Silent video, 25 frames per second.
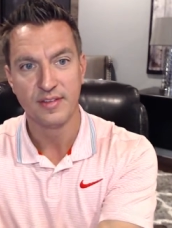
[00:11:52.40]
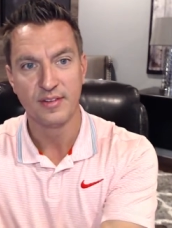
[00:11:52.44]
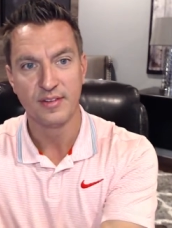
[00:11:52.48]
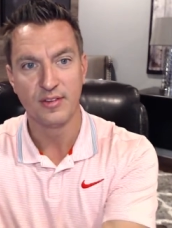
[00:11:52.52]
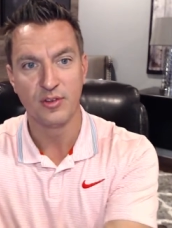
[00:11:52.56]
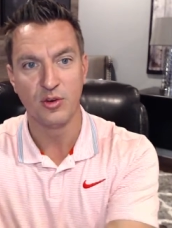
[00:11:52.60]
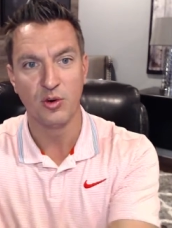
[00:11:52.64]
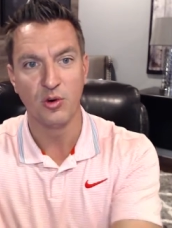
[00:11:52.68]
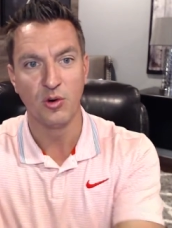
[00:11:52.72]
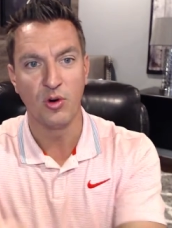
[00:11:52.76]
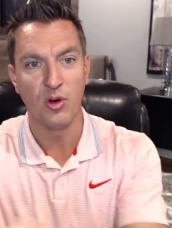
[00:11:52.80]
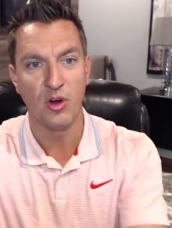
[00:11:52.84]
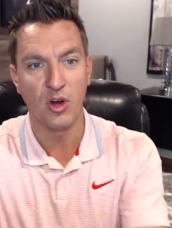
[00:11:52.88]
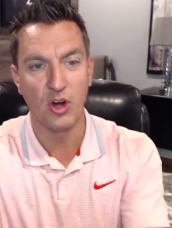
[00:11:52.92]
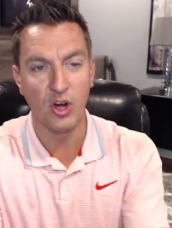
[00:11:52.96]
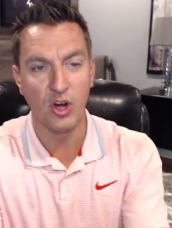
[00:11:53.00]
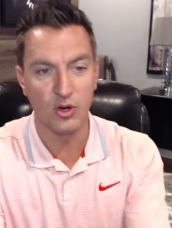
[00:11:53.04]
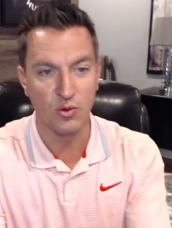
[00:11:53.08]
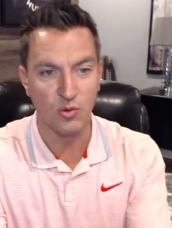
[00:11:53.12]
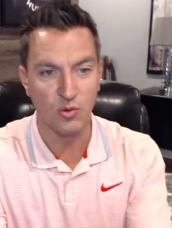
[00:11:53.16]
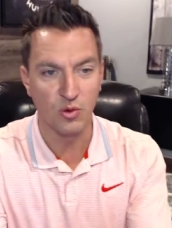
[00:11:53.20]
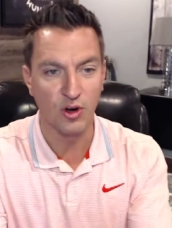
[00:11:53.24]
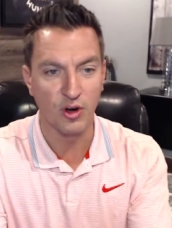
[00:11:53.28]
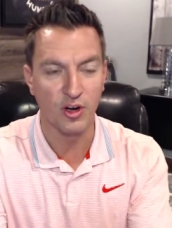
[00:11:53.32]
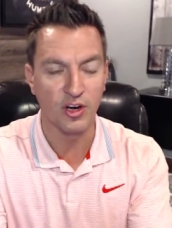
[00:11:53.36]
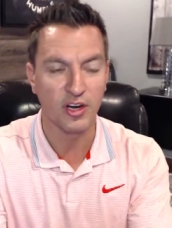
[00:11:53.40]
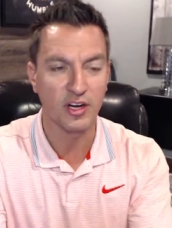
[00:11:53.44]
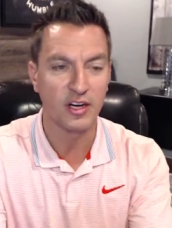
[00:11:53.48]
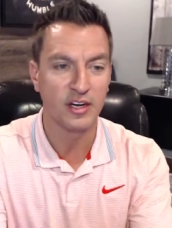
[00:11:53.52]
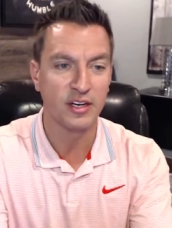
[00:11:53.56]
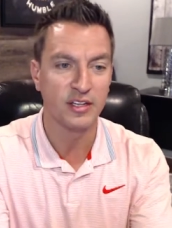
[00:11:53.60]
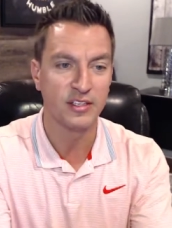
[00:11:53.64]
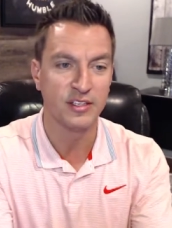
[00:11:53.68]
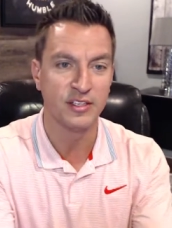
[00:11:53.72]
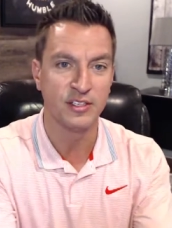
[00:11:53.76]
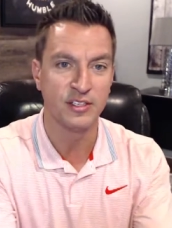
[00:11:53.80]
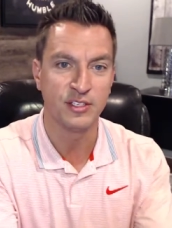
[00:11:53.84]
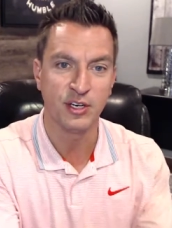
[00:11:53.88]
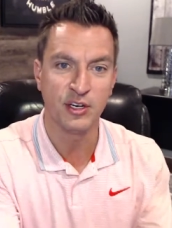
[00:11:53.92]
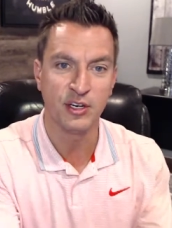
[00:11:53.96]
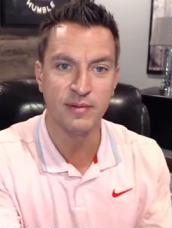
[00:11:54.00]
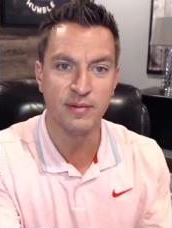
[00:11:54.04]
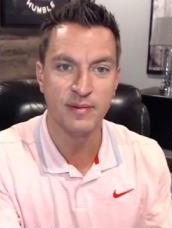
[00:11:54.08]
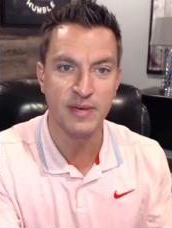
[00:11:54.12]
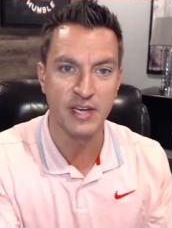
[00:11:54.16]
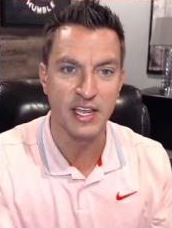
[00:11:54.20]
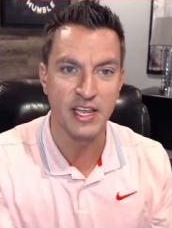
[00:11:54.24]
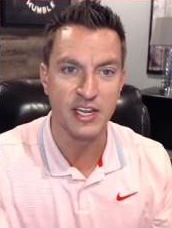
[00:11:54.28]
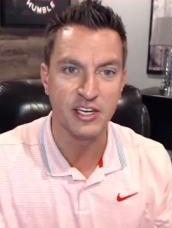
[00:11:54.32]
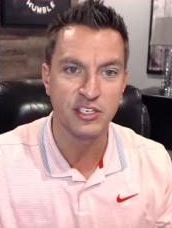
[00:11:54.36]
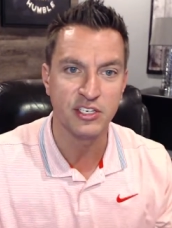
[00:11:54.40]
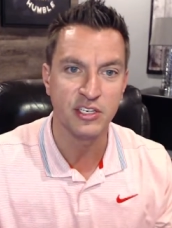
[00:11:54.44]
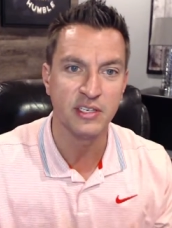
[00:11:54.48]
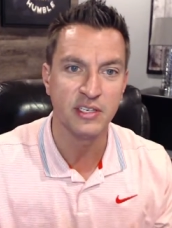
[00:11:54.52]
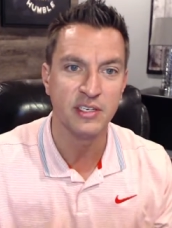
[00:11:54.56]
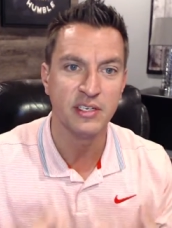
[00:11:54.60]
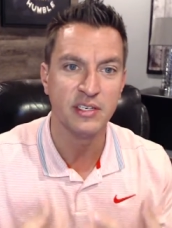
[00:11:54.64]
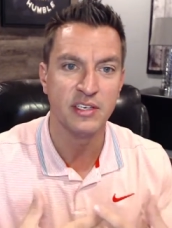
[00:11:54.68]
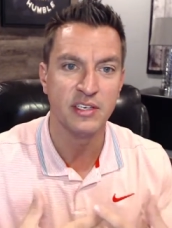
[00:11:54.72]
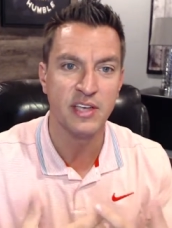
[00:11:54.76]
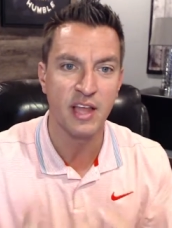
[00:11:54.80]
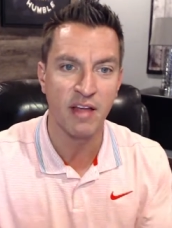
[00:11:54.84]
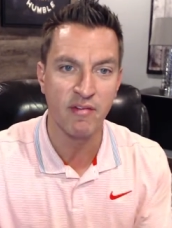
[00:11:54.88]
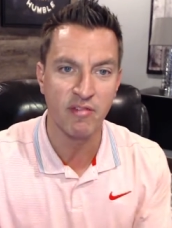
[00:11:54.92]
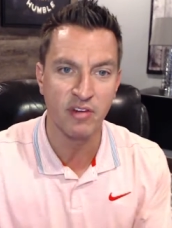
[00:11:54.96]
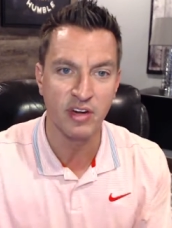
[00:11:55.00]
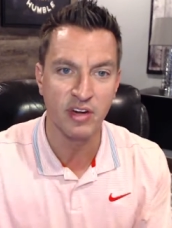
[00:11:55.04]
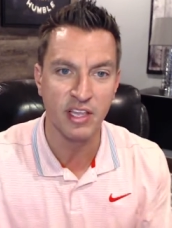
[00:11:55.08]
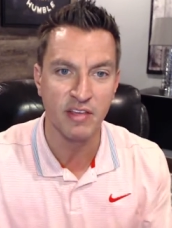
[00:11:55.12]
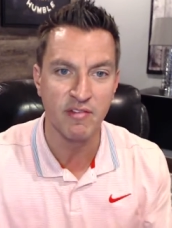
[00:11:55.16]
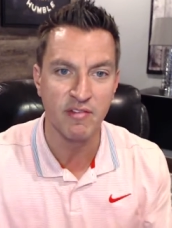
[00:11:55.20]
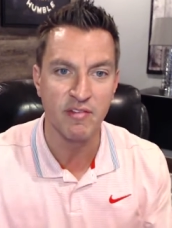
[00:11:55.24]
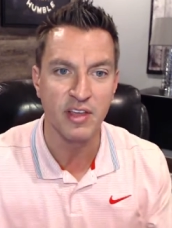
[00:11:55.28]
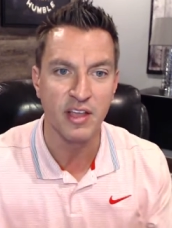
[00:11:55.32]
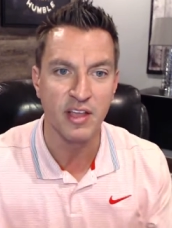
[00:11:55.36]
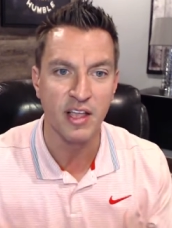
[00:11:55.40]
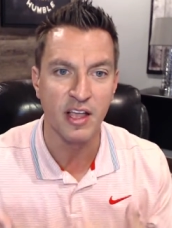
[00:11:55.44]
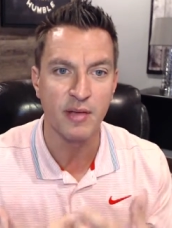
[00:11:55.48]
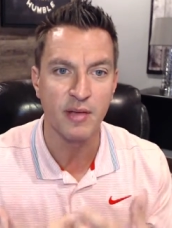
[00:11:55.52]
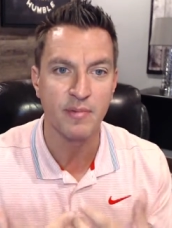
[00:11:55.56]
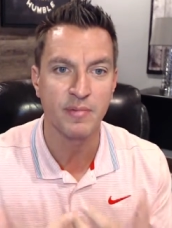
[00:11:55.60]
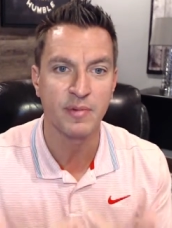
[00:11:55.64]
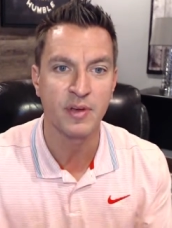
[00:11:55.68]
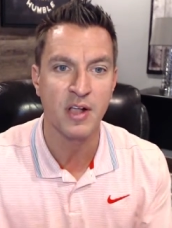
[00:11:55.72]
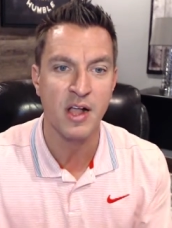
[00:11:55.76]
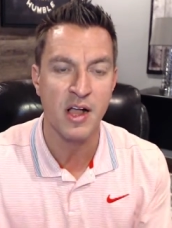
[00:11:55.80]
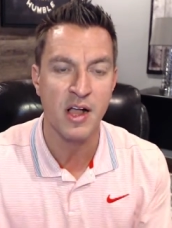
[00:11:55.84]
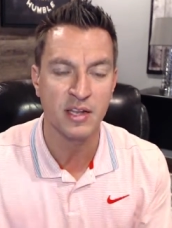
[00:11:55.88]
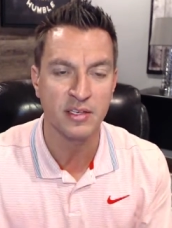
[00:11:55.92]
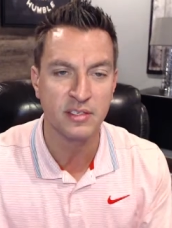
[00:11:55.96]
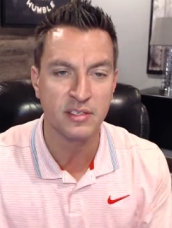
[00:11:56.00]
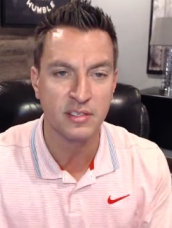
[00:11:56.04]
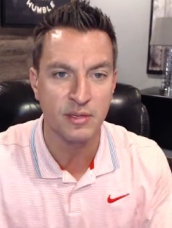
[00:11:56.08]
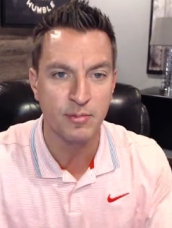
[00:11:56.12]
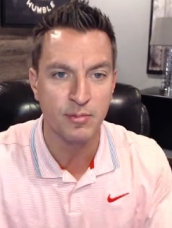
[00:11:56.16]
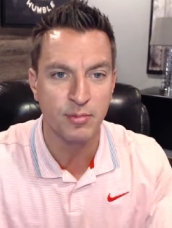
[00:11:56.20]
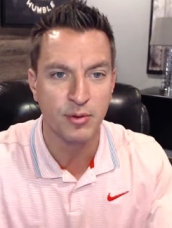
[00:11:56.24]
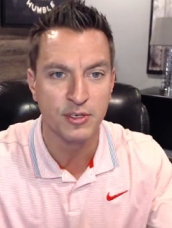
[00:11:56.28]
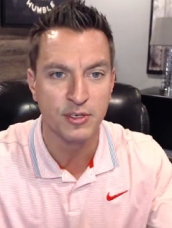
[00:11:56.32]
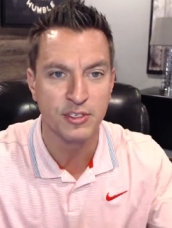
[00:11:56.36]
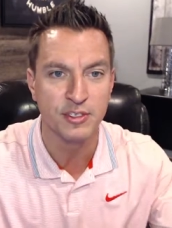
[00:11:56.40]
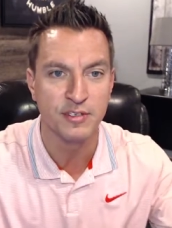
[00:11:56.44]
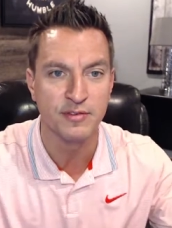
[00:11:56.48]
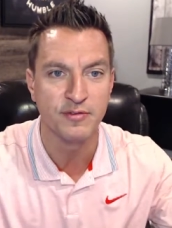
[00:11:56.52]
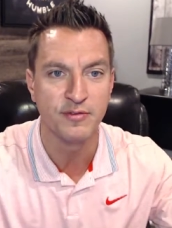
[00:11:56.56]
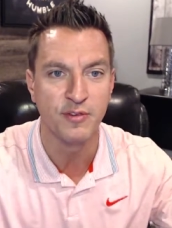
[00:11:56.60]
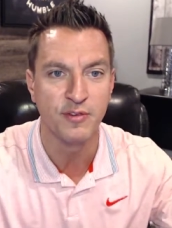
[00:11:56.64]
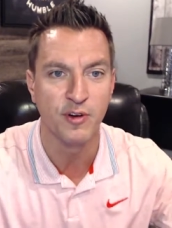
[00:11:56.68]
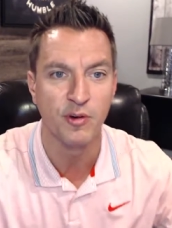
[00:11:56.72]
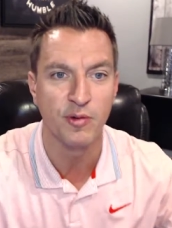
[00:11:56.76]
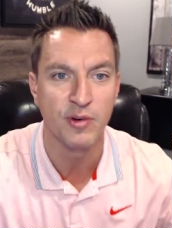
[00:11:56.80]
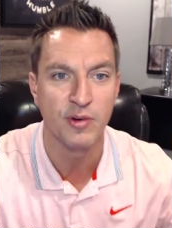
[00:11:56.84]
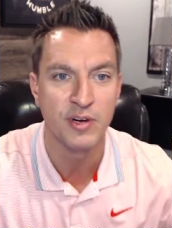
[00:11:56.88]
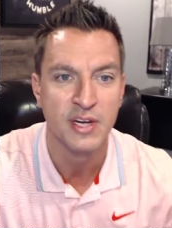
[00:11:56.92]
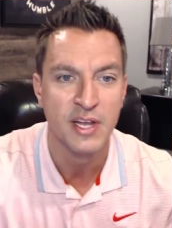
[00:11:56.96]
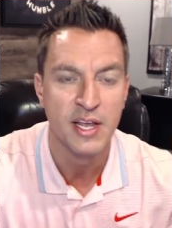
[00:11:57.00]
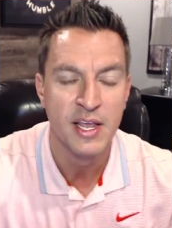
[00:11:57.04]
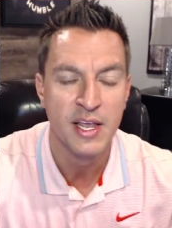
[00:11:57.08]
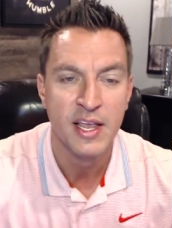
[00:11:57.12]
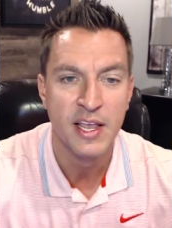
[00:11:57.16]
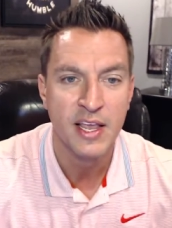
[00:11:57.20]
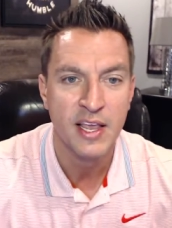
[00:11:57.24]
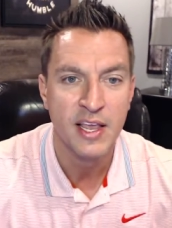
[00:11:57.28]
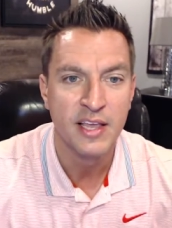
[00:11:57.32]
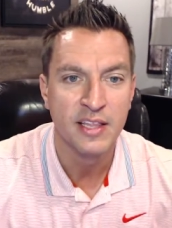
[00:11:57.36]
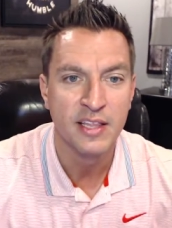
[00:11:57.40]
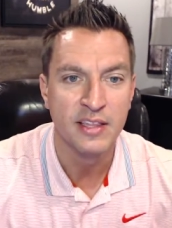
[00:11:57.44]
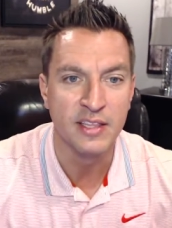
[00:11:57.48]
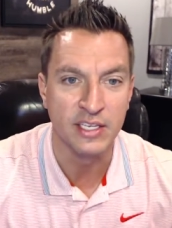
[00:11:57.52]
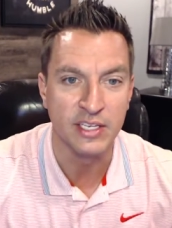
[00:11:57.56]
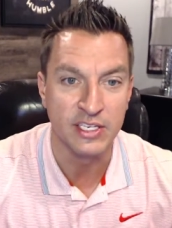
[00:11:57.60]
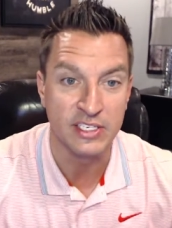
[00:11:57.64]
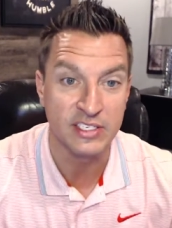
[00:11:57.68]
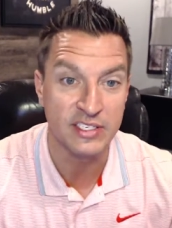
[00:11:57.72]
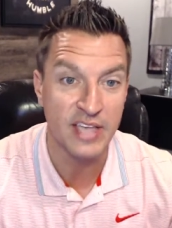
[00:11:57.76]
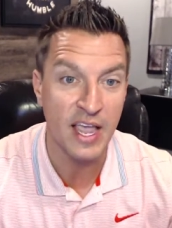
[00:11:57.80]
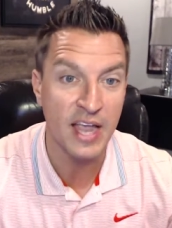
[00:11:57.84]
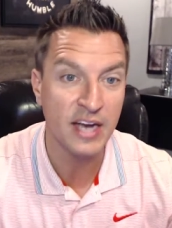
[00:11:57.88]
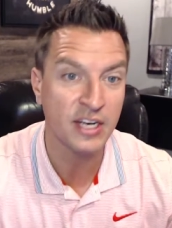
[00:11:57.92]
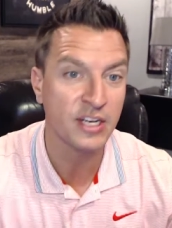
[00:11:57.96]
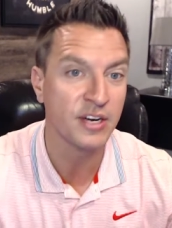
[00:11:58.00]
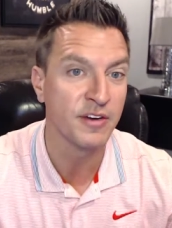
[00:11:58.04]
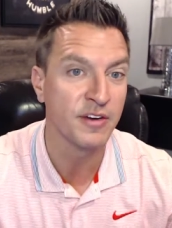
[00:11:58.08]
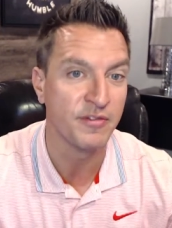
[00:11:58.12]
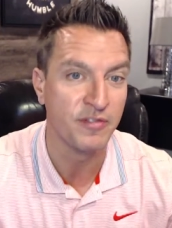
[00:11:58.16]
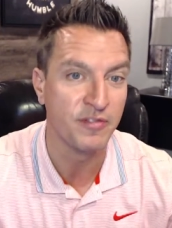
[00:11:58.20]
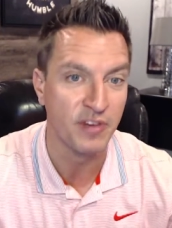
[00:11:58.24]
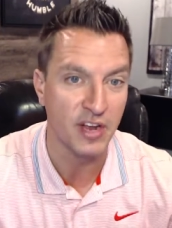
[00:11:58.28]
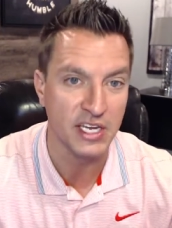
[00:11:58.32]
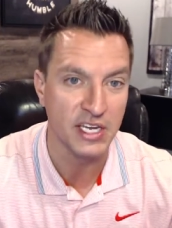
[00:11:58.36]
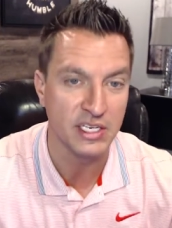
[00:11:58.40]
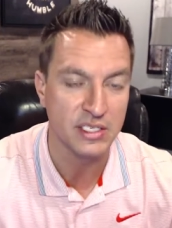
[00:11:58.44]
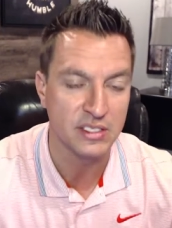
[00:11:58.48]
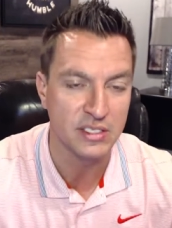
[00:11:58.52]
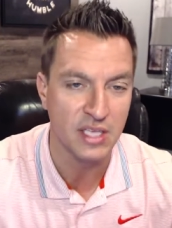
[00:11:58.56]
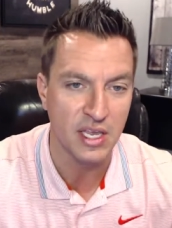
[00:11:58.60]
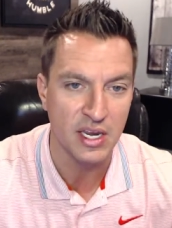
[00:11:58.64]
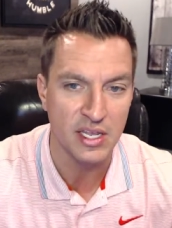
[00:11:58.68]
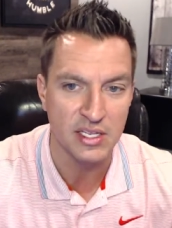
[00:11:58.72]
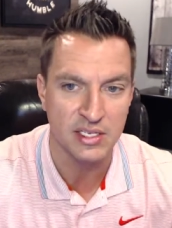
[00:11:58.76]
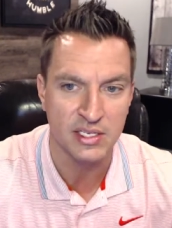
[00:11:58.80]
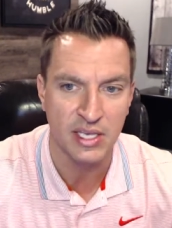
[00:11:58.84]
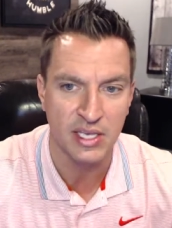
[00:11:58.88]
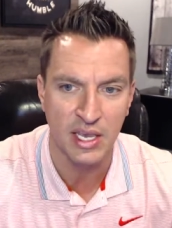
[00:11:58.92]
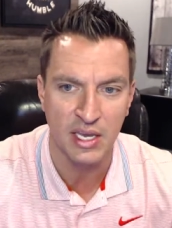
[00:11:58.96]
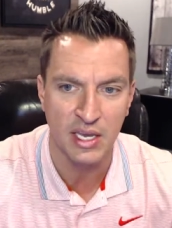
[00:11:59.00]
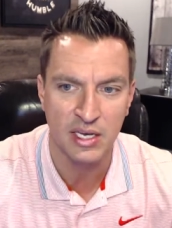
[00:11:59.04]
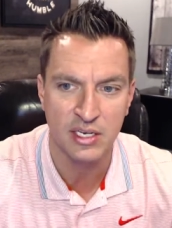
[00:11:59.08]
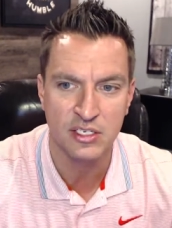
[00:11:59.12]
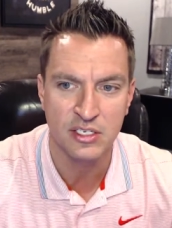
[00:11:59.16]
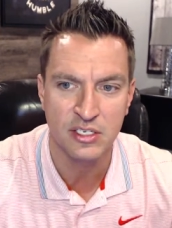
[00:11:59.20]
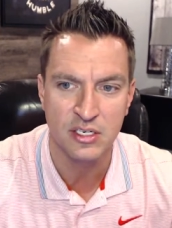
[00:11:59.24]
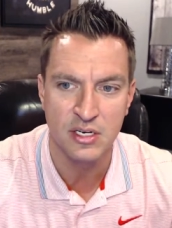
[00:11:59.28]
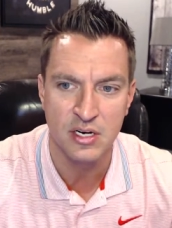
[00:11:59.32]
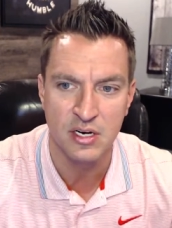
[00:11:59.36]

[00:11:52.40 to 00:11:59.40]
through hard work, determination, never giving up, constantly pushing forward, the sacrifice that it takes.